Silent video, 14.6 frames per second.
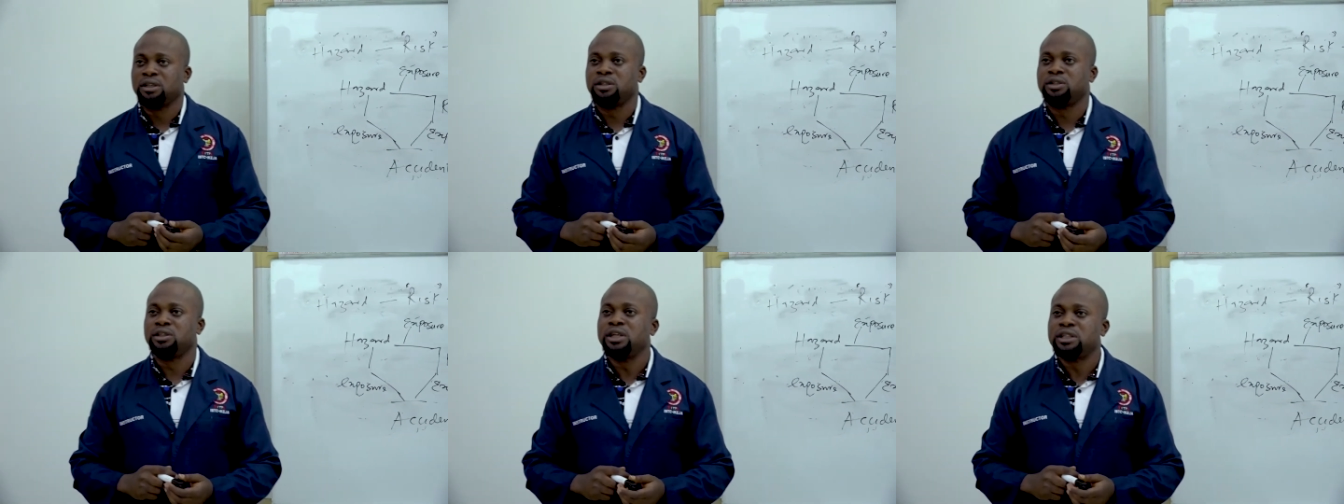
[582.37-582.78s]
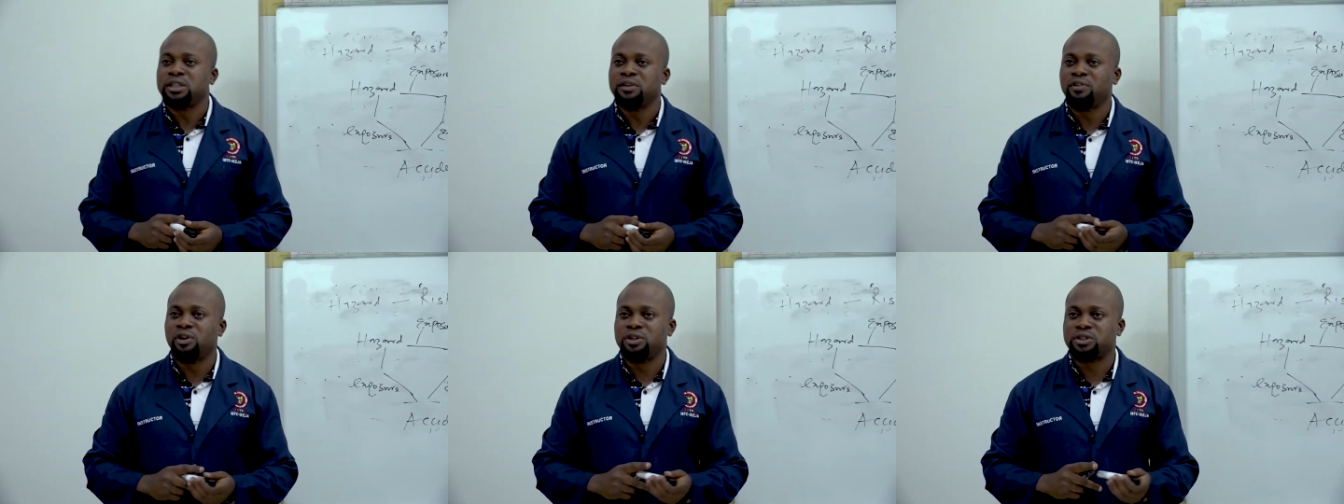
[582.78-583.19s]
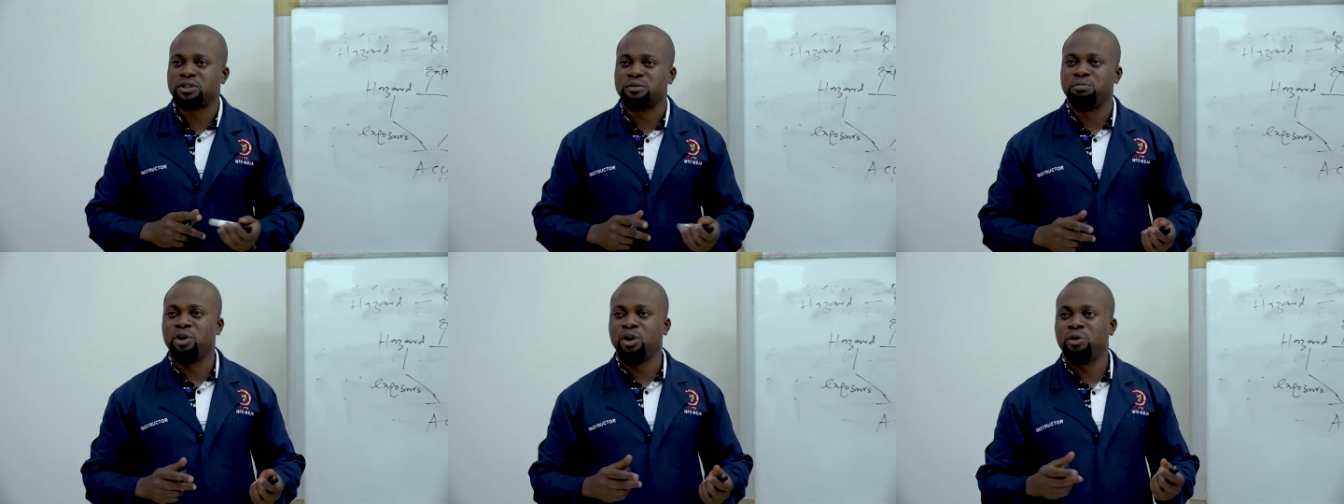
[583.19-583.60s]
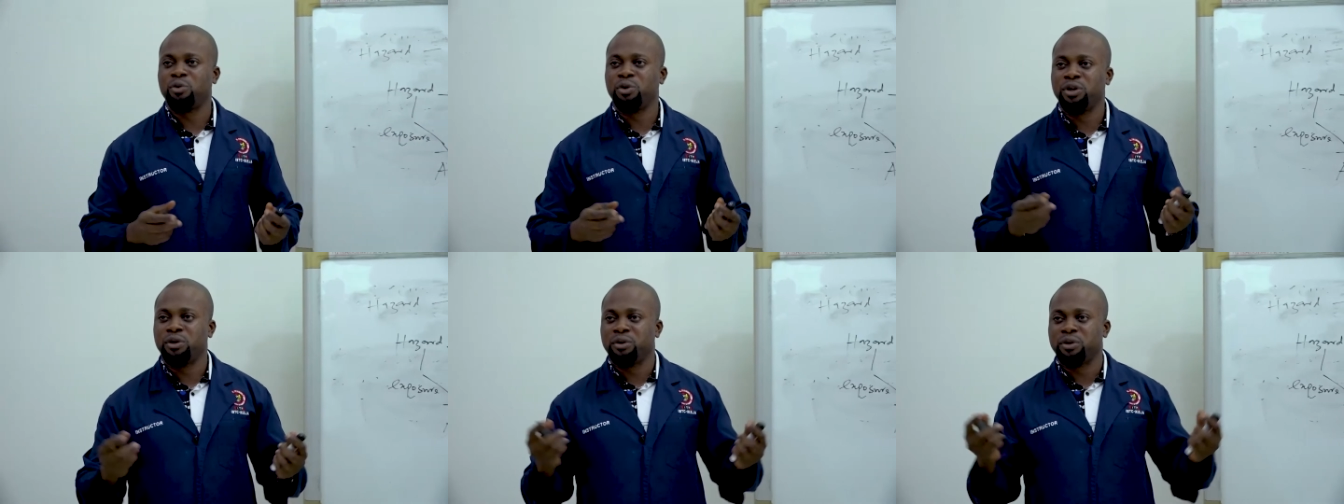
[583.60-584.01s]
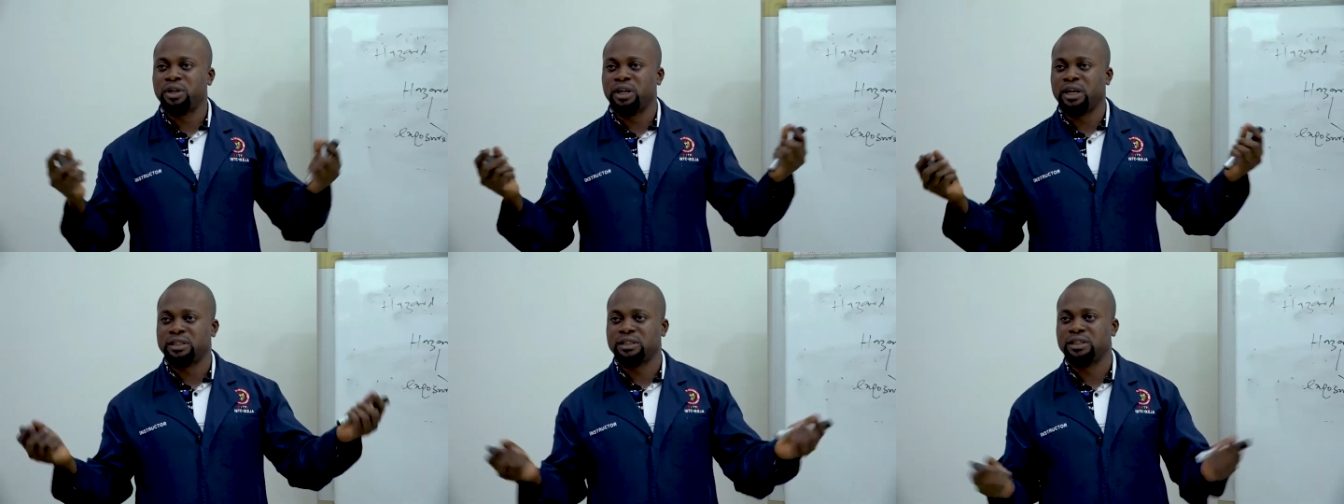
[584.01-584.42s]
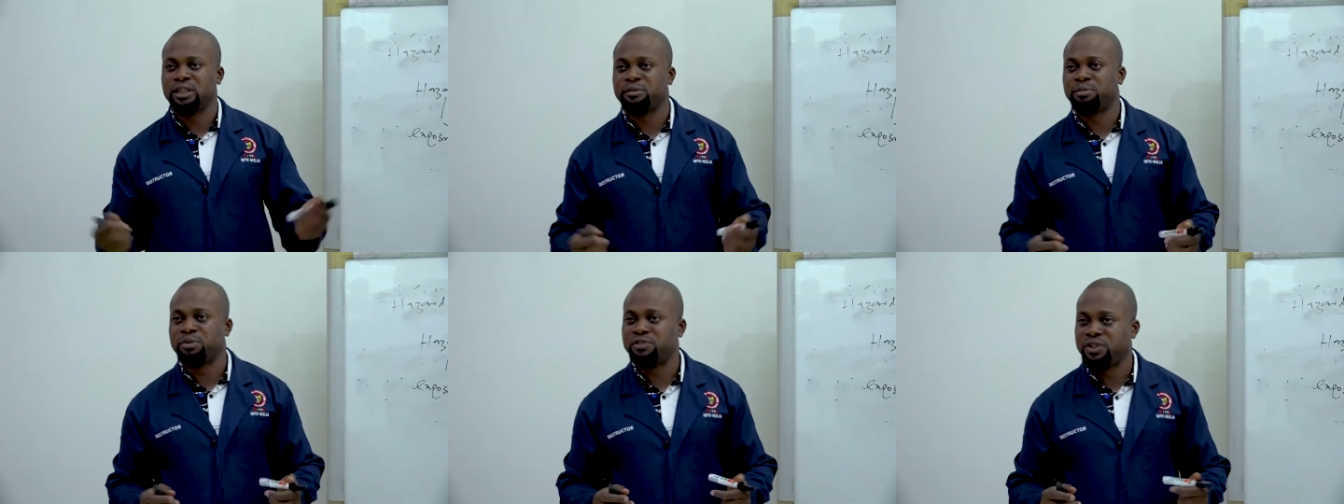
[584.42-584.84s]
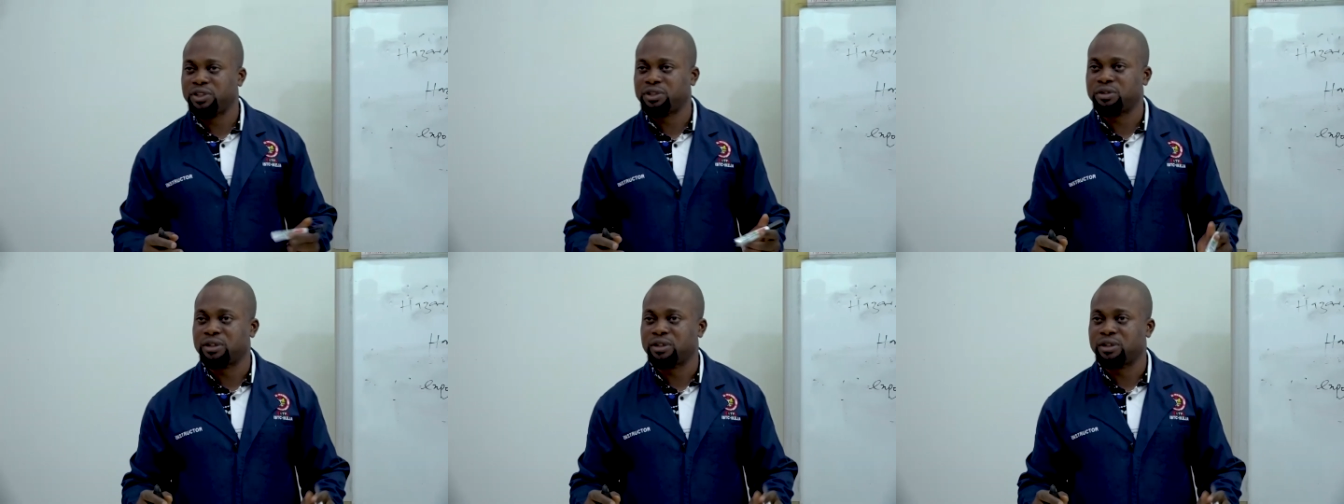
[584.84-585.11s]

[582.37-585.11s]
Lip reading: This gives us more window in accident prevention.